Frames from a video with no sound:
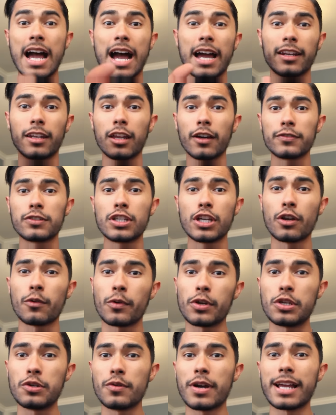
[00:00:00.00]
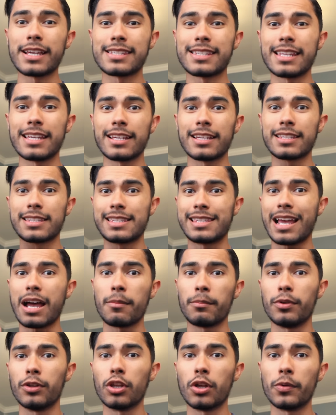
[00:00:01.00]
I'd love to hear what you guys think
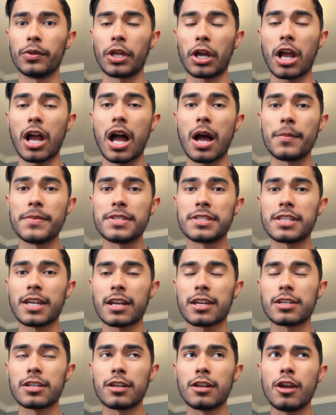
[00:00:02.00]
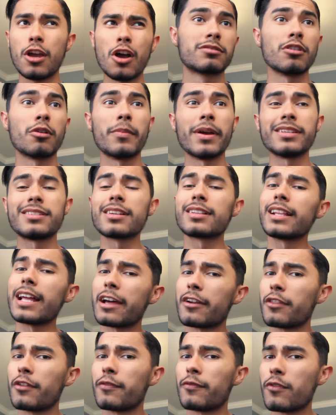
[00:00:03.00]
down below in the comment section. So basically
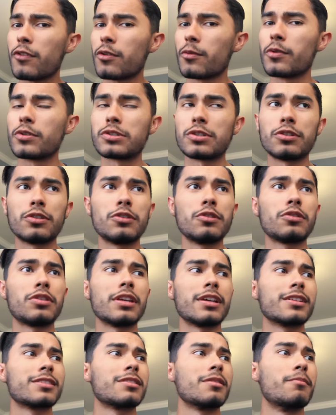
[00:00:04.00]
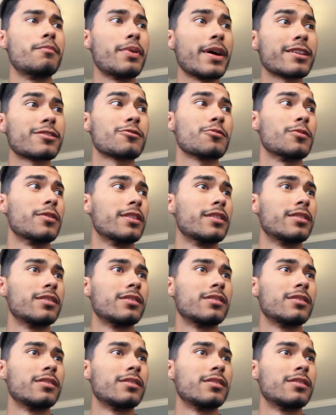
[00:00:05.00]
out of the four, which one do you think is the best one?